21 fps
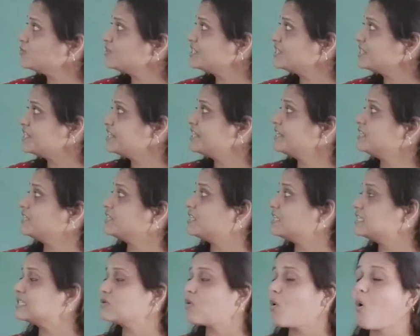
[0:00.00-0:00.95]
to read
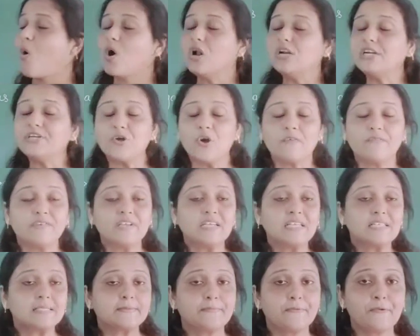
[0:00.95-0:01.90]
these all
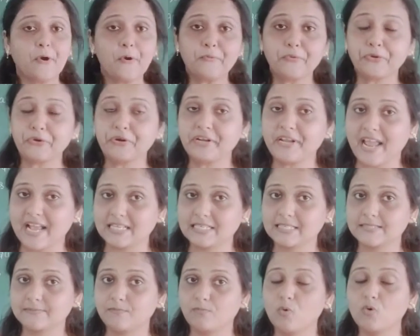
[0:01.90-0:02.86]
topics from your
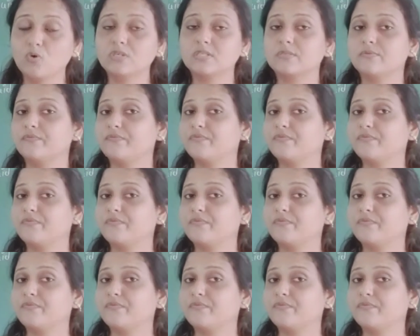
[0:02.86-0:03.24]
textbooks,